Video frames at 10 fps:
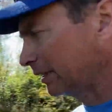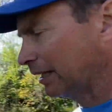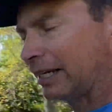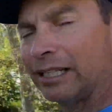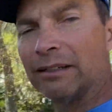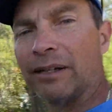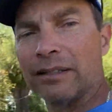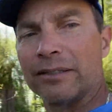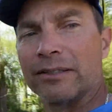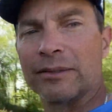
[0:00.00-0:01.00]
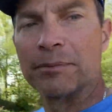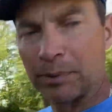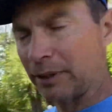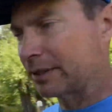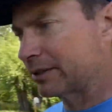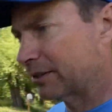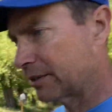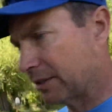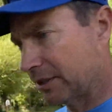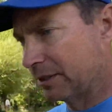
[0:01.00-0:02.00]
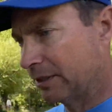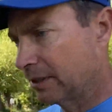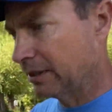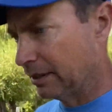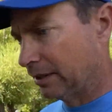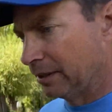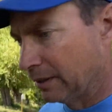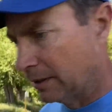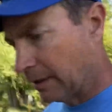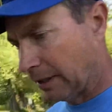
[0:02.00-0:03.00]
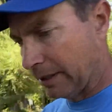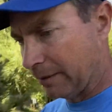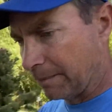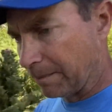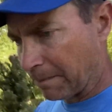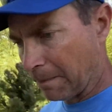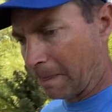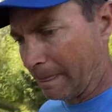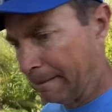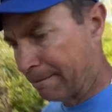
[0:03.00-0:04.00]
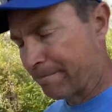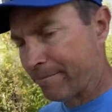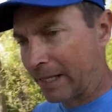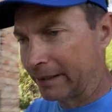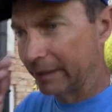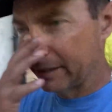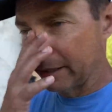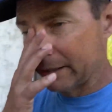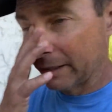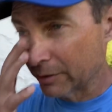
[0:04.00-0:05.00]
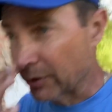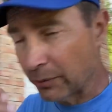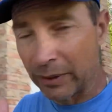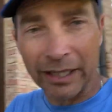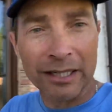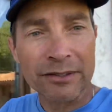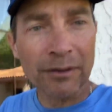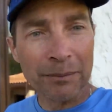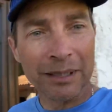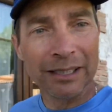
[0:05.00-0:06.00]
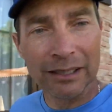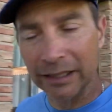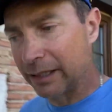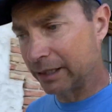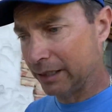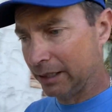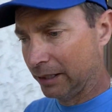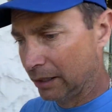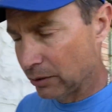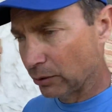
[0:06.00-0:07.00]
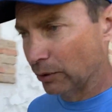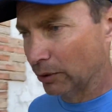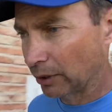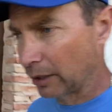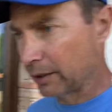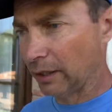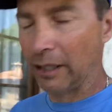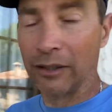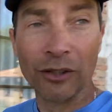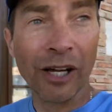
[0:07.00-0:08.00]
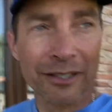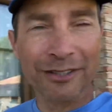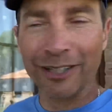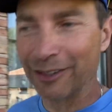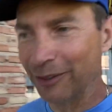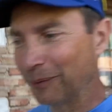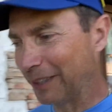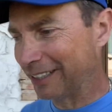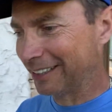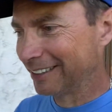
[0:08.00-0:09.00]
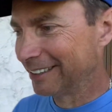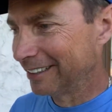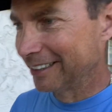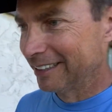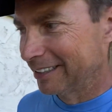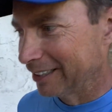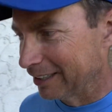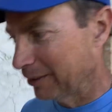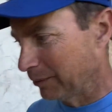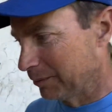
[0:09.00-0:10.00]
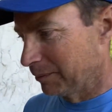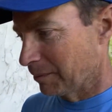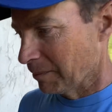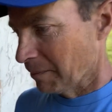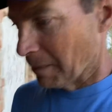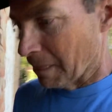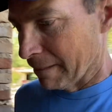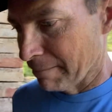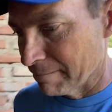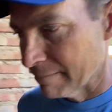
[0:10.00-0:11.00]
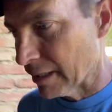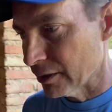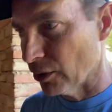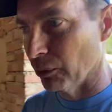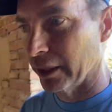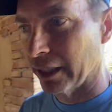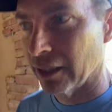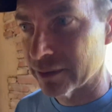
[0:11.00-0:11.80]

the eight of us plus, um, I think they said there's three guys from Italy who were uh, lost on the way. Uh, so we are